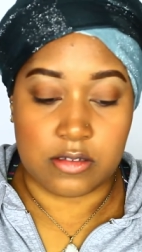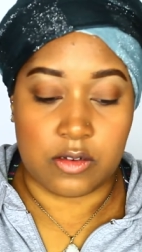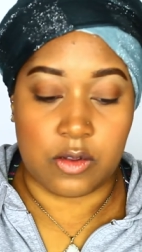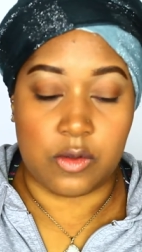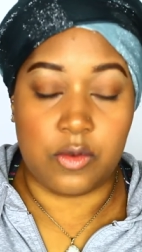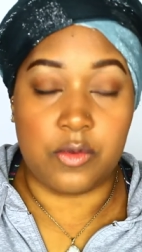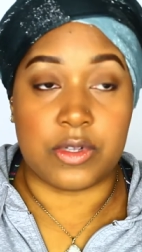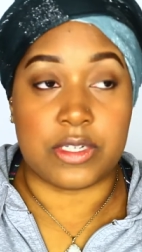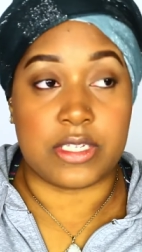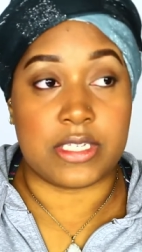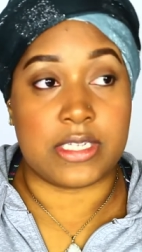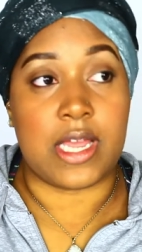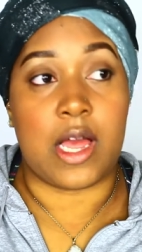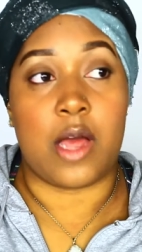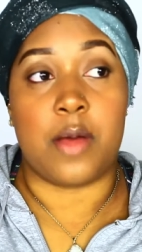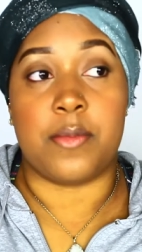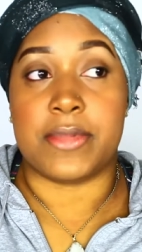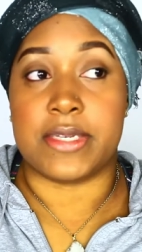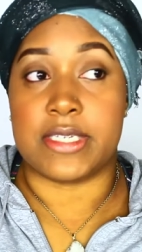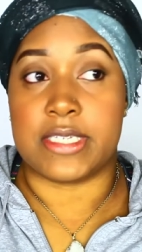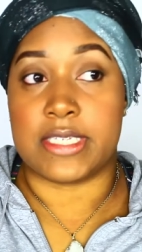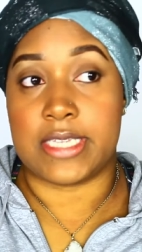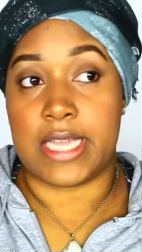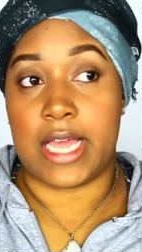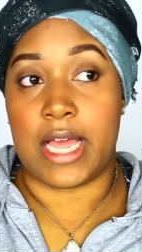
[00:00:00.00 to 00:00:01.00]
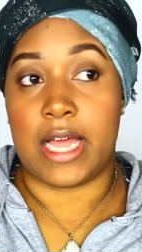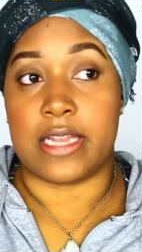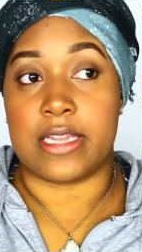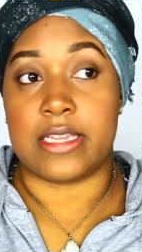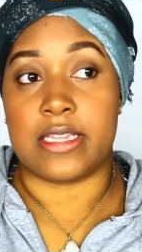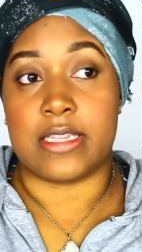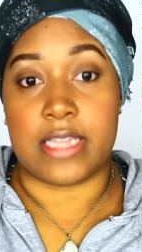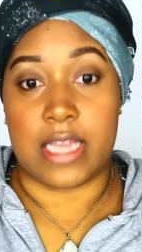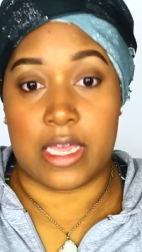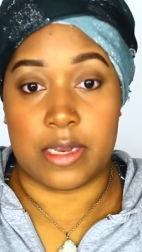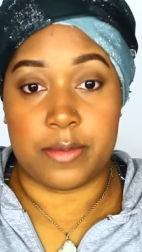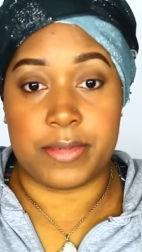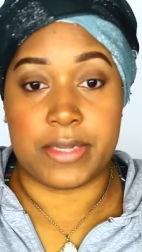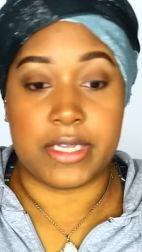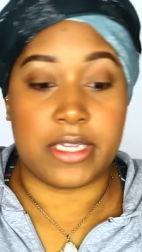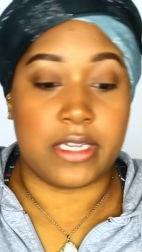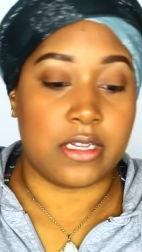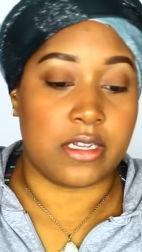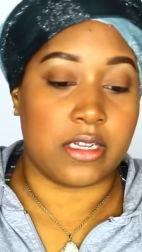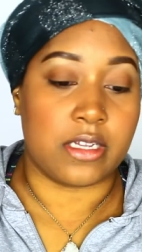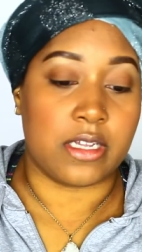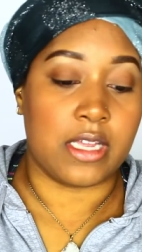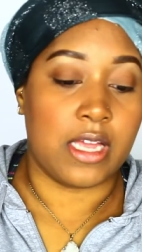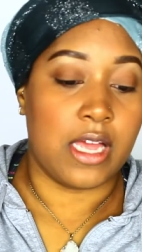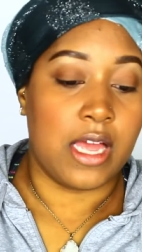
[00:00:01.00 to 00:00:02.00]
Oh, a salmon salad. That'd be
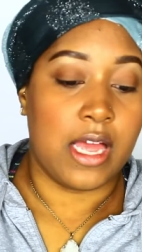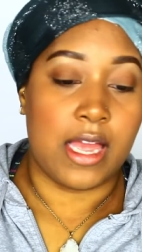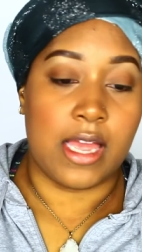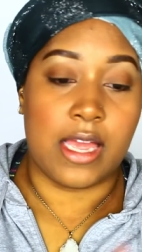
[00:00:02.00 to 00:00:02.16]
good